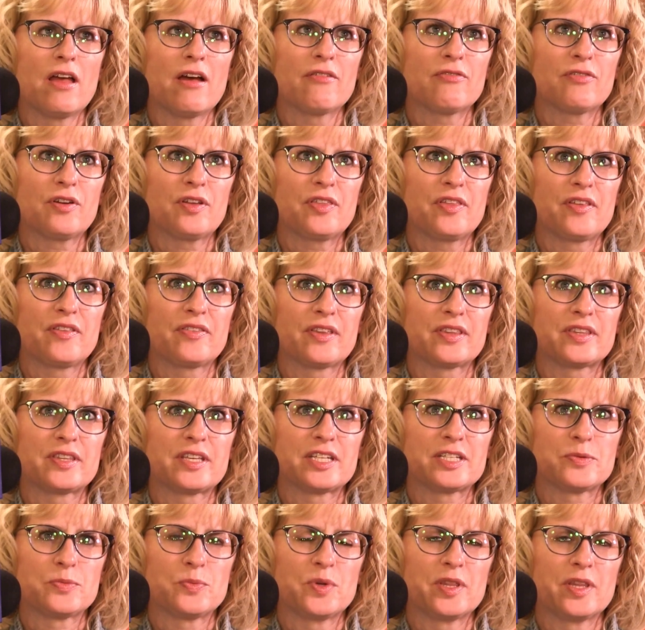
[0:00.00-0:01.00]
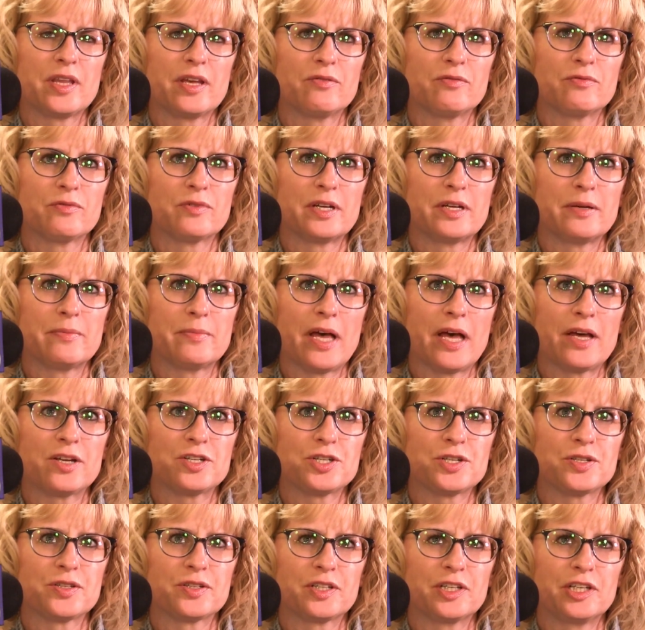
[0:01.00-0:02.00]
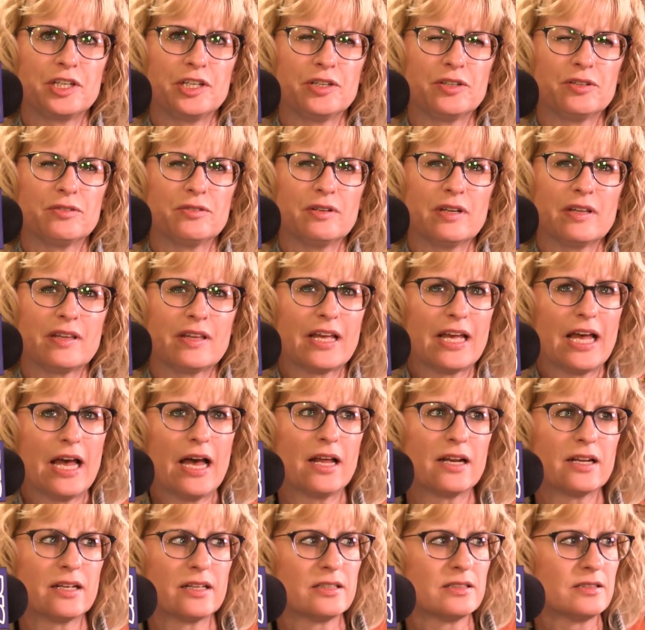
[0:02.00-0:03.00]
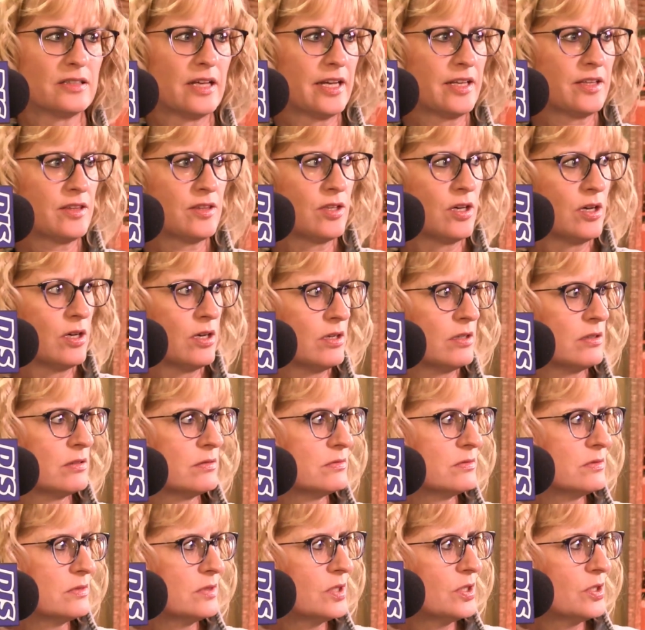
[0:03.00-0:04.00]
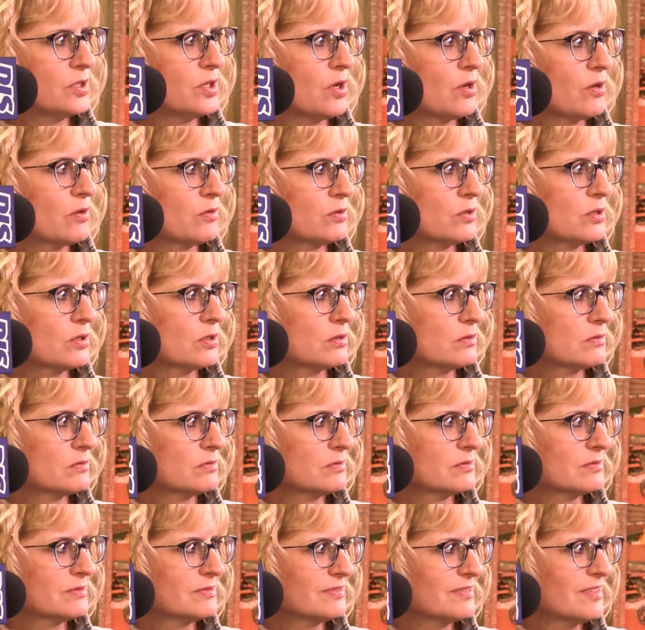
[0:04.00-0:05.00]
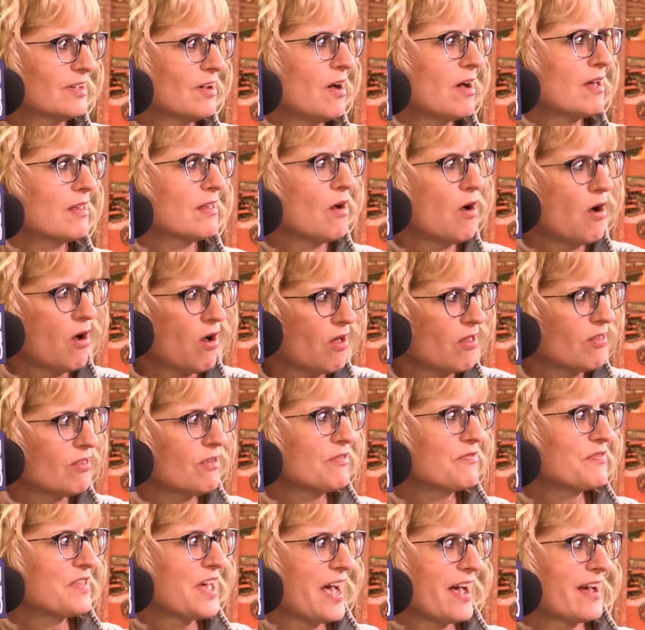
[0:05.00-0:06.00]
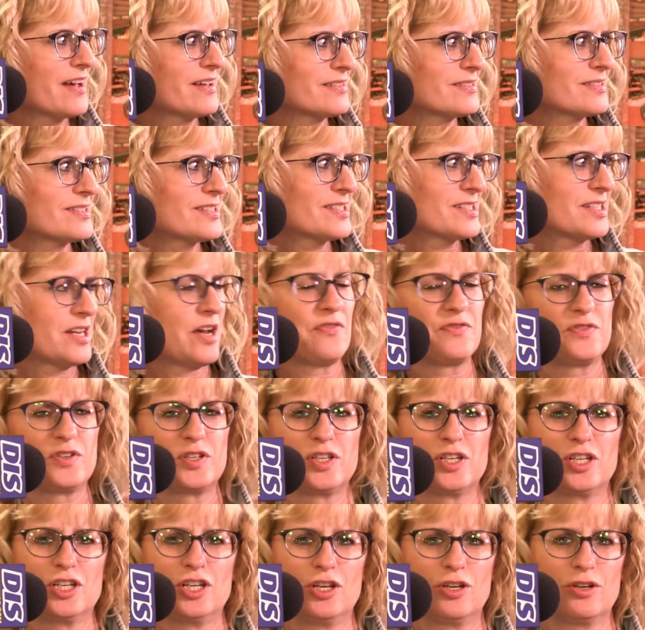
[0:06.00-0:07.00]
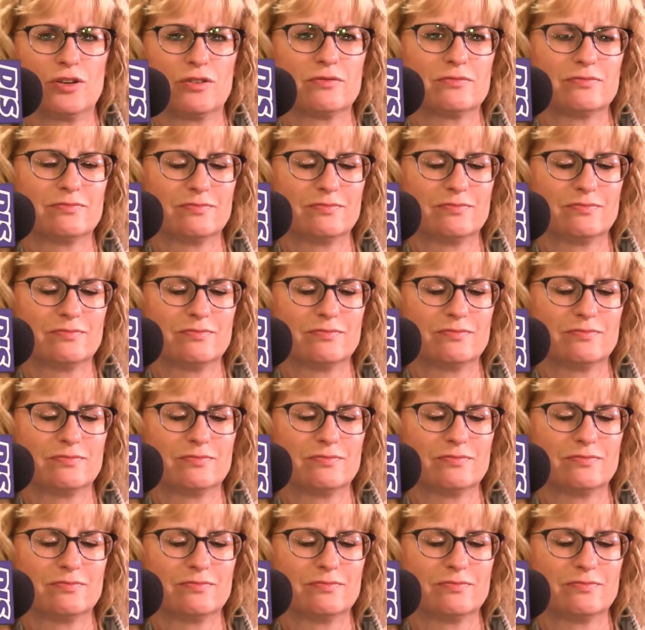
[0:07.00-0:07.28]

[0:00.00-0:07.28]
everything that they, when they reimagined the queue, and they added like the, you know, the, uh, all of that stuff to the queue.